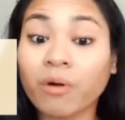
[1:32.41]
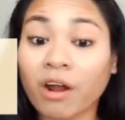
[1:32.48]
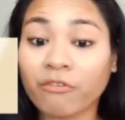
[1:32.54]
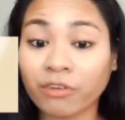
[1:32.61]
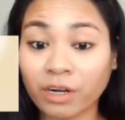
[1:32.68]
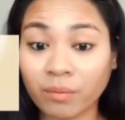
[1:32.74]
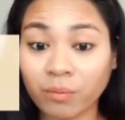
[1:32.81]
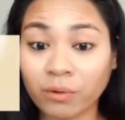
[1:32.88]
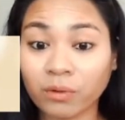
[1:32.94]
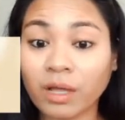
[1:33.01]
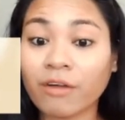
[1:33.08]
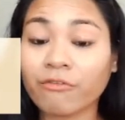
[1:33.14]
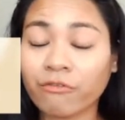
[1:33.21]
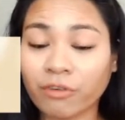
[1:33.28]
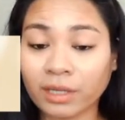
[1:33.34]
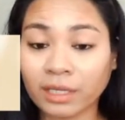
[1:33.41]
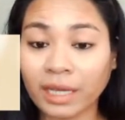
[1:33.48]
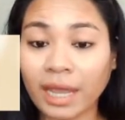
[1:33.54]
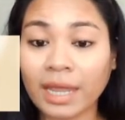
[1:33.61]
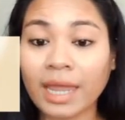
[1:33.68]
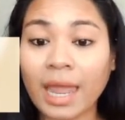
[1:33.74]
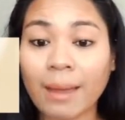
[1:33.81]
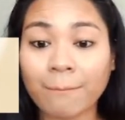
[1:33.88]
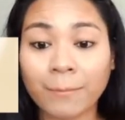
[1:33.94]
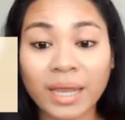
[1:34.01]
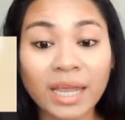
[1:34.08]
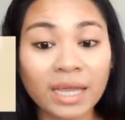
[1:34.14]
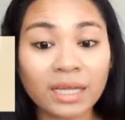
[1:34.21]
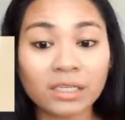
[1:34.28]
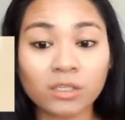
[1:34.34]
profitable affiliate
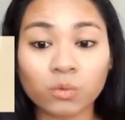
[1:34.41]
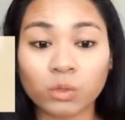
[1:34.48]
campaigns